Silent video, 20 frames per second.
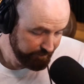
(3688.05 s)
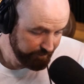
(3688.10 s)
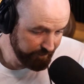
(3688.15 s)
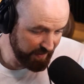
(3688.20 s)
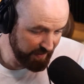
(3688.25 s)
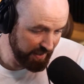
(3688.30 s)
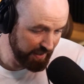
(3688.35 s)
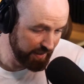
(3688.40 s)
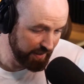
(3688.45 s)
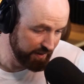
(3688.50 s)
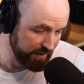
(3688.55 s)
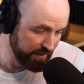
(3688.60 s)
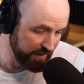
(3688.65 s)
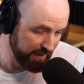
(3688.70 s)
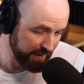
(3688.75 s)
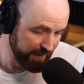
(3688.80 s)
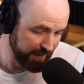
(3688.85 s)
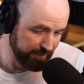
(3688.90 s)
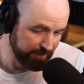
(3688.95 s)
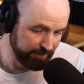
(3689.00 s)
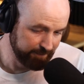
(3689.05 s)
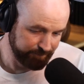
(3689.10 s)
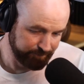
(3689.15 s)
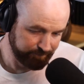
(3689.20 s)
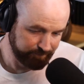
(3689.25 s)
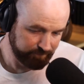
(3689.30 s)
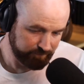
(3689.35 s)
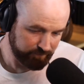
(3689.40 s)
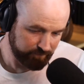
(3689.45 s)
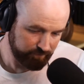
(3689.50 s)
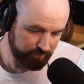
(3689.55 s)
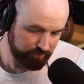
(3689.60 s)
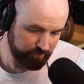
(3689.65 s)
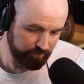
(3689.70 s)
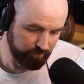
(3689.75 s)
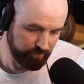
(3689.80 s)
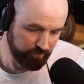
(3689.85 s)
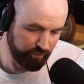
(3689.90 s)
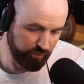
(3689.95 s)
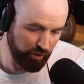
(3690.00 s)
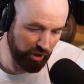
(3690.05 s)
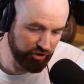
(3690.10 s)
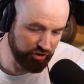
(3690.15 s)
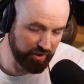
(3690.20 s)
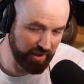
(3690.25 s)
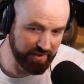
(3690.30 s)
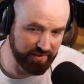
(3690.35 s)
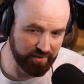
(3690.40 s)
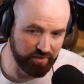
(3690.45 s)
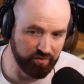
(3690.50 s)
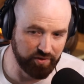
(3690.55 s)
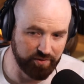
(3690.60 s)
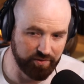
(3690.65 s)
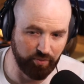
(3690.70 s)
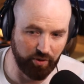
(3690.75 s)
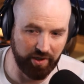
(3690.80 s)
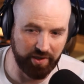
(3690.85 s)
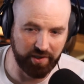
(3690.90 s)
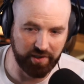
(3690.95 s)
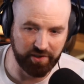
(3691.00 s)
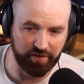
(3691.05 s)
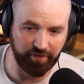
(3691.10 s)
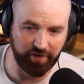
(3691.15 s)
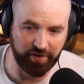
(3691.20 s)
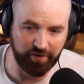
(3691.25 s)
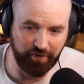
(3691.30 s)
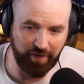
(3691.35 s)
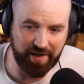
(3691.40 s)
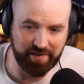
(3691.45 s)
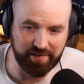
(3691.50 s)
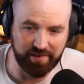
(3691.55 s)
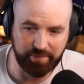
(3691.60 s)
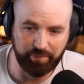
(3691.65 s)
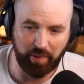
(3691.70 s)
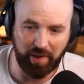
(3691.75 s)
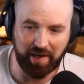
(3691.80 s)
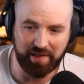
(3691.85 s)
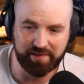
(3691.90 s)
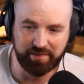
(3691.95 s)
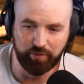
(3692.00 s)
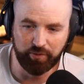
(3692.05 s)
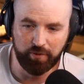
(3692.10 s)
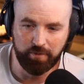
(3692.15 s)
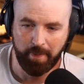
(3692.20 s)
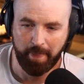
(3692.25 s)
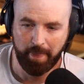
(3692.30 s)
and brought you guys the news break as fast as possible.